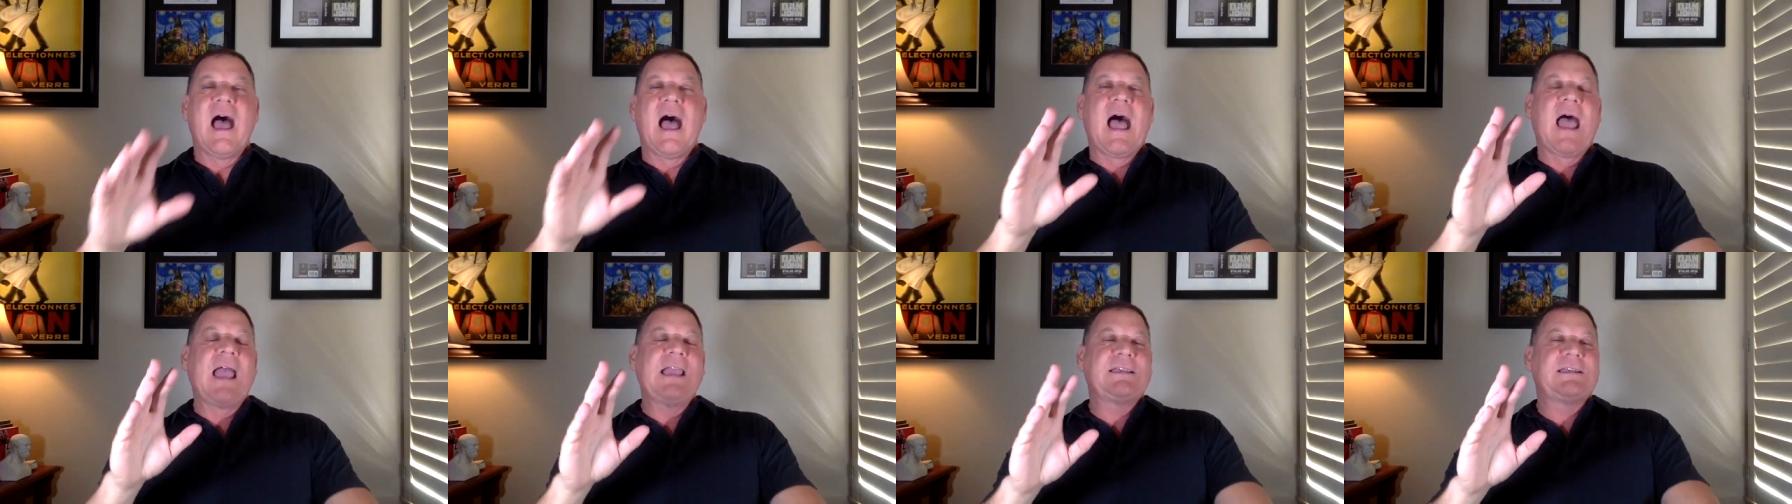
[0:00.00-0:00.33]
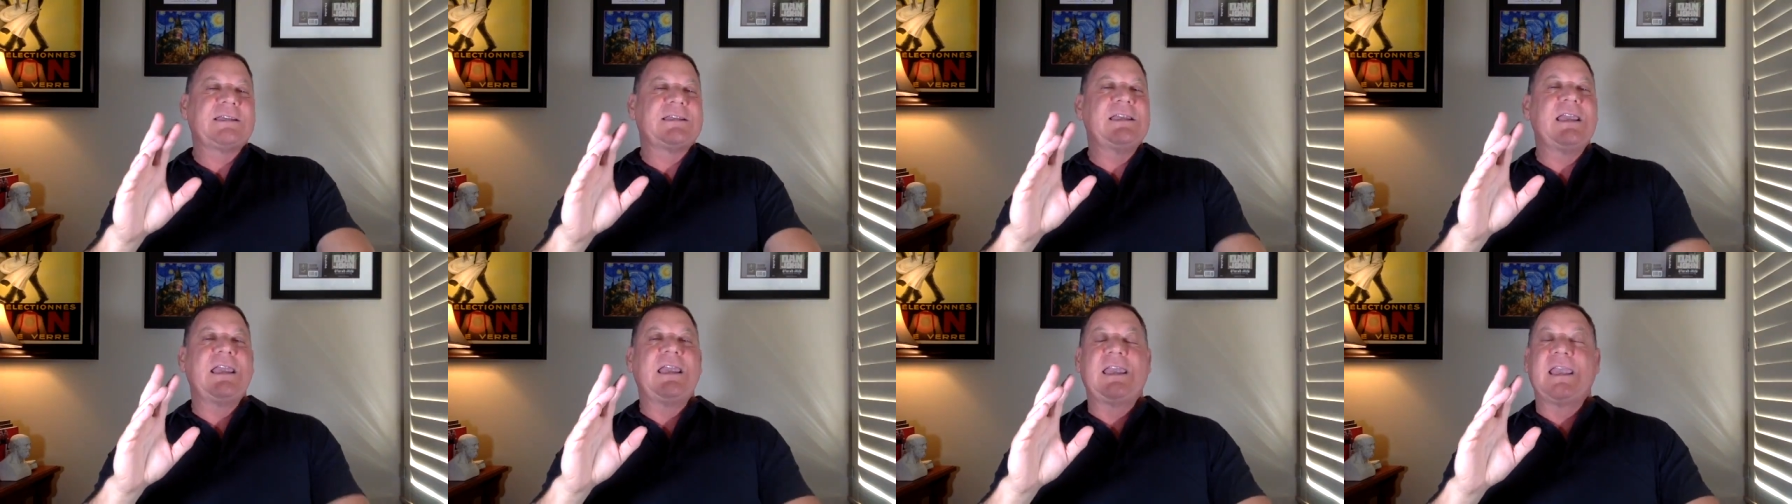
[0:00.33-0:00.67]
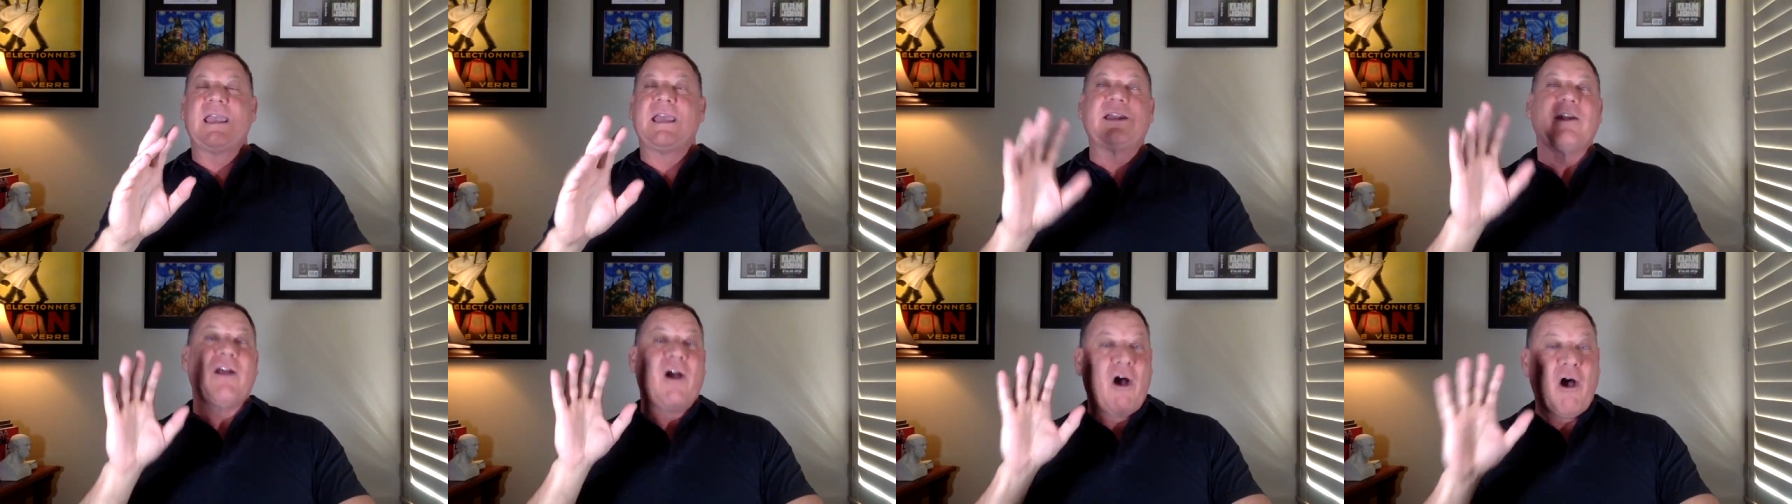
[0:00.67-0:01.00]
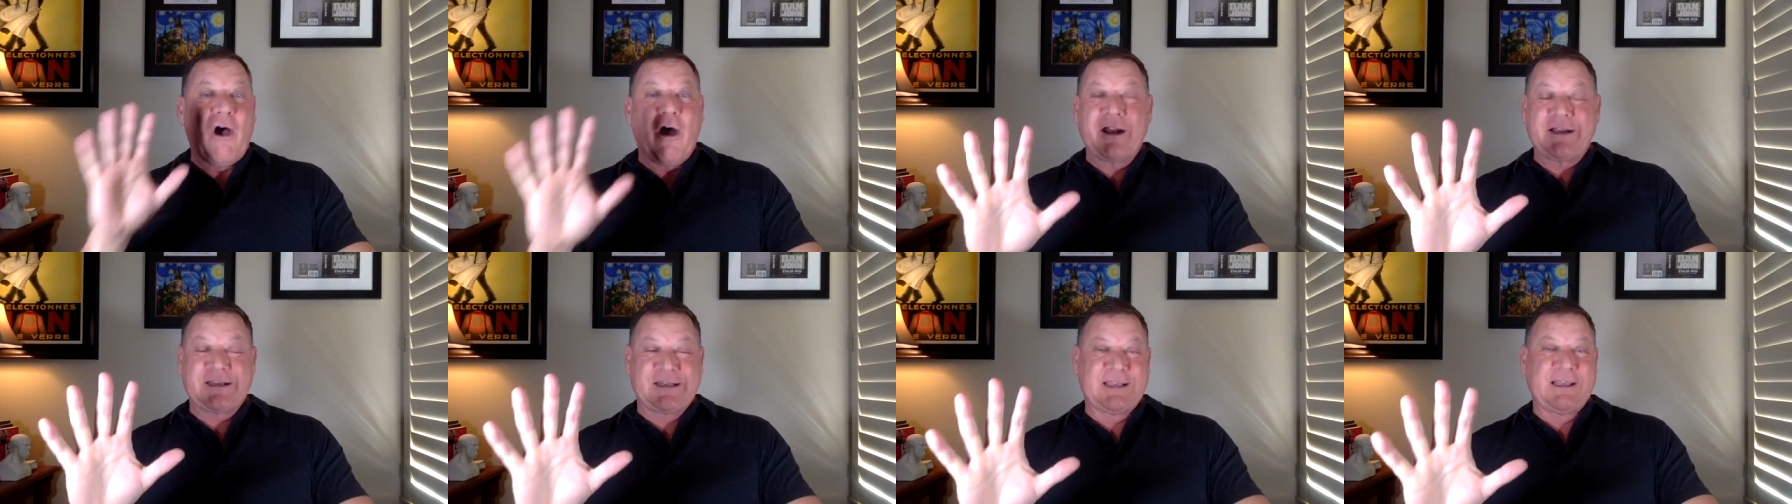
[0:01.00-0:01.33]
I sneak in,
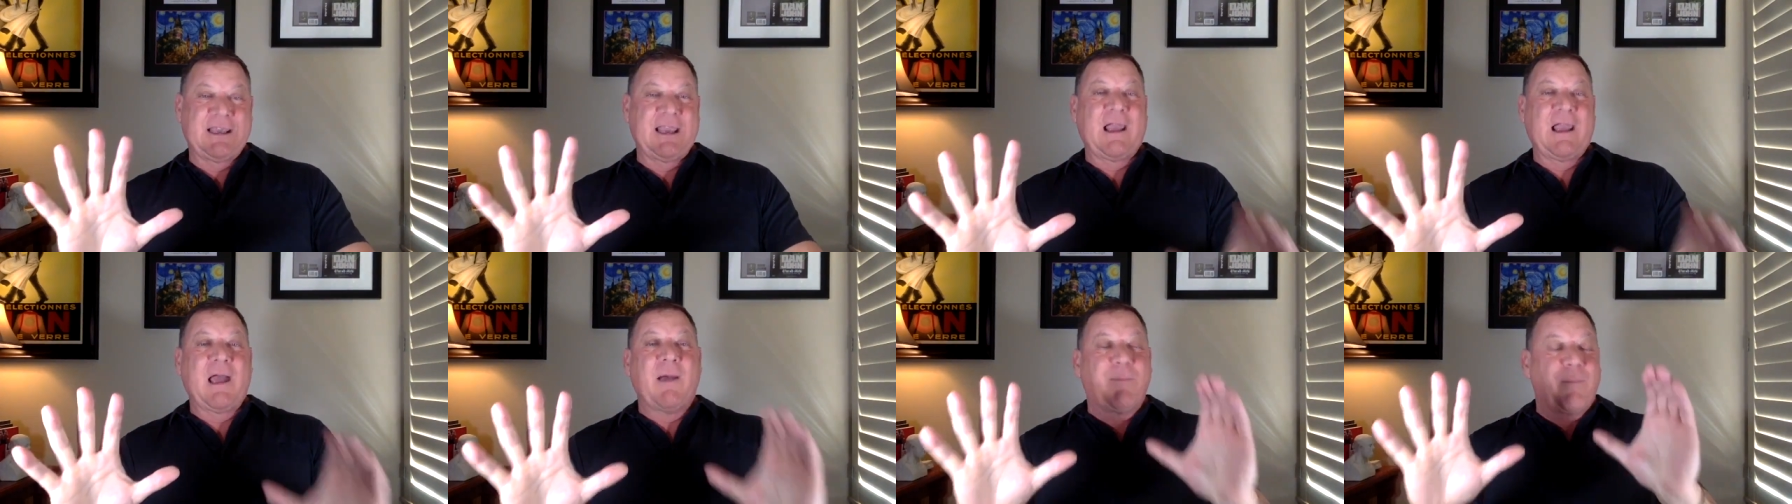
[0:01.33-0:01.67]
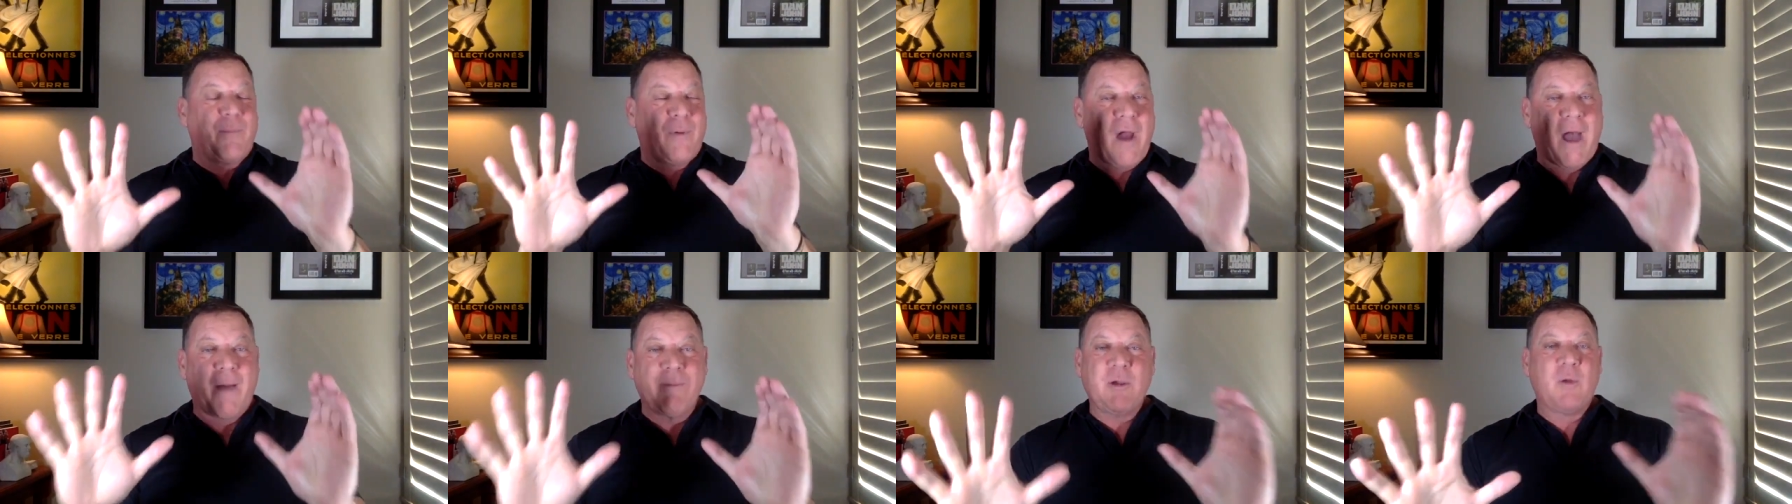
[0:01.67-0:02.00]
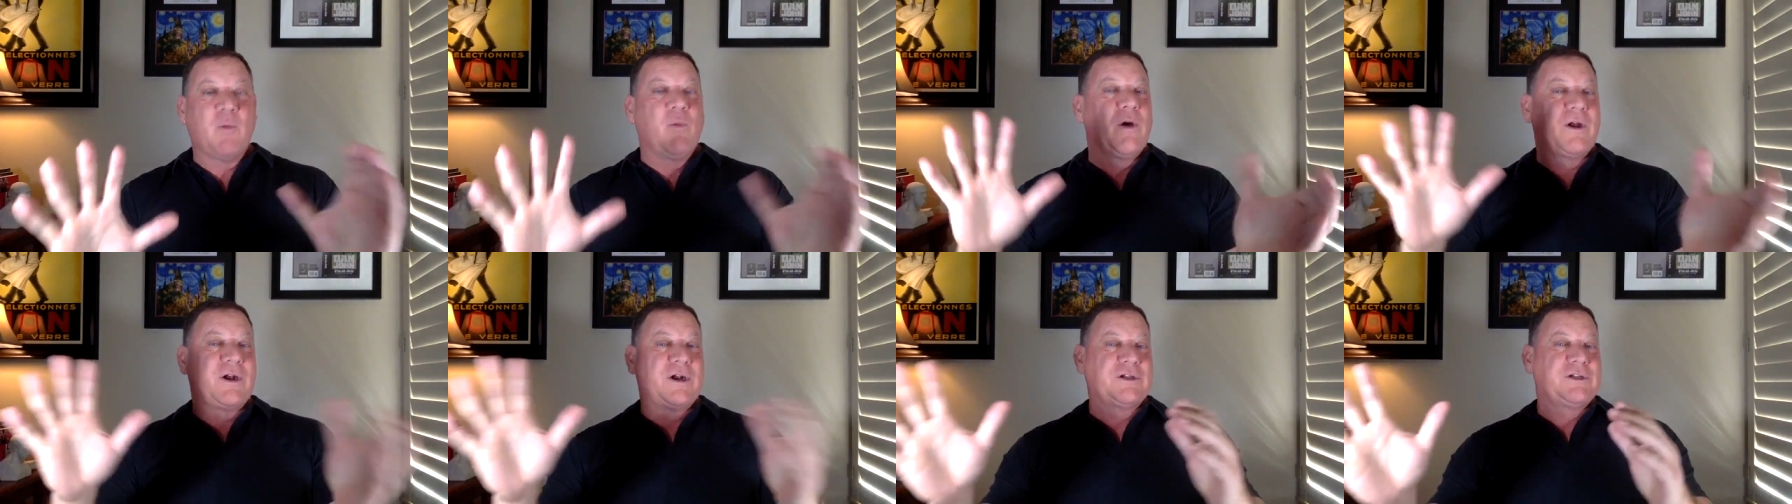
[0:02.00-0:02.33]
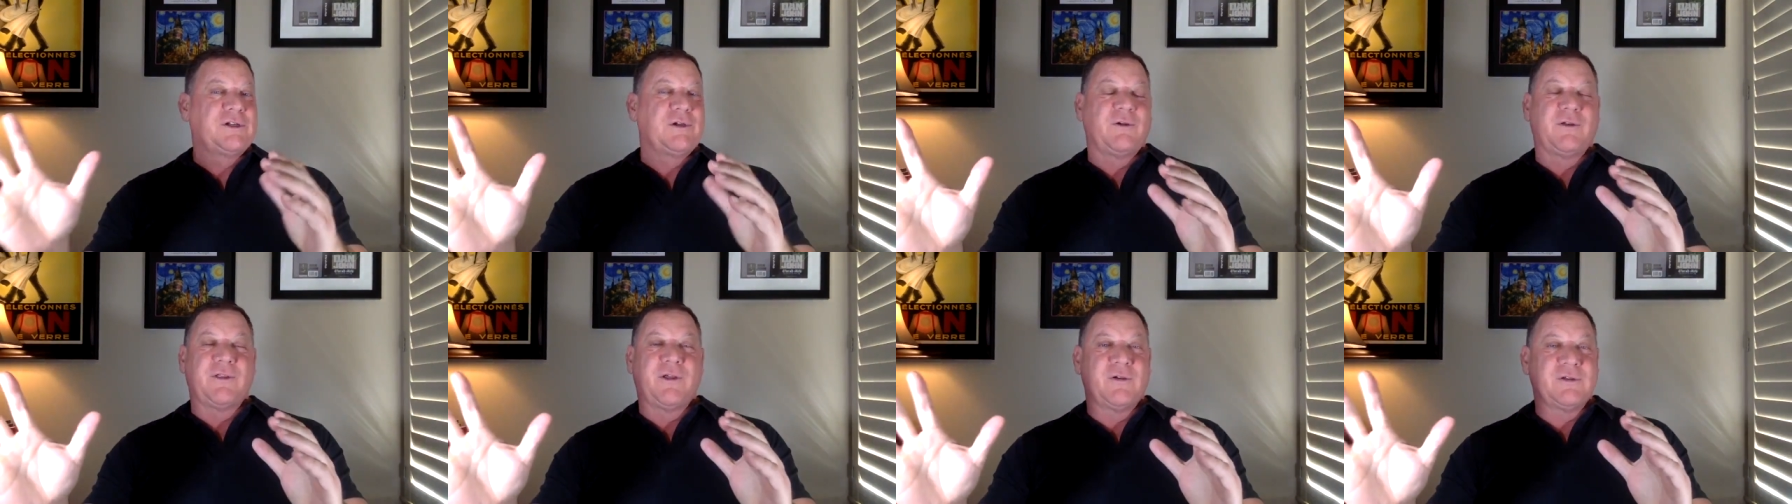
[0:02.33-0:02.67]
honestly, probably one or
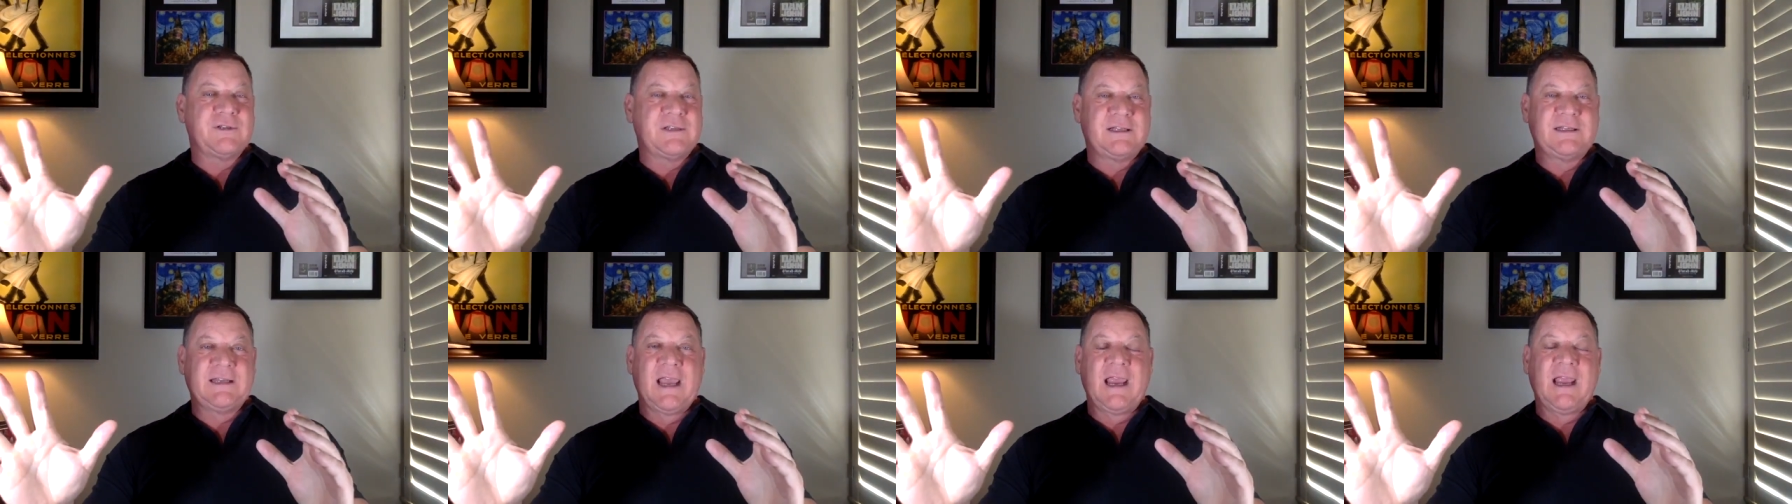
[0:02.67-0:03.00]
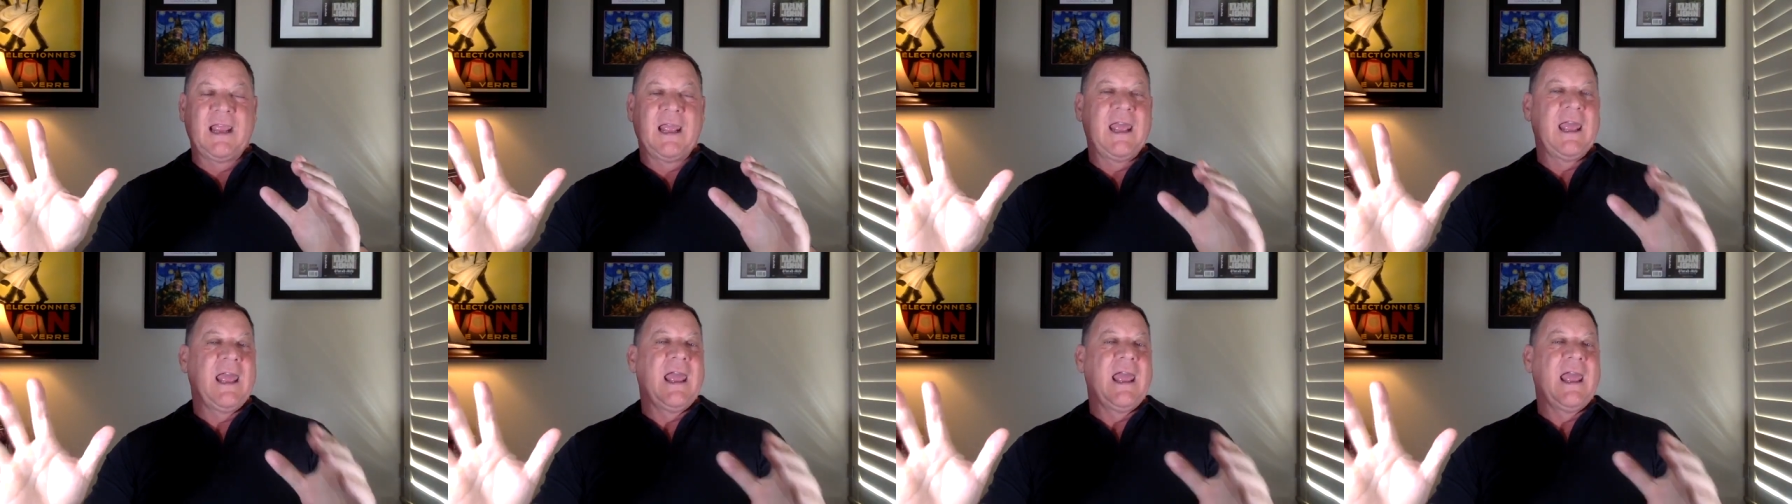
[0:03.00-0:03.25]
two of those a day.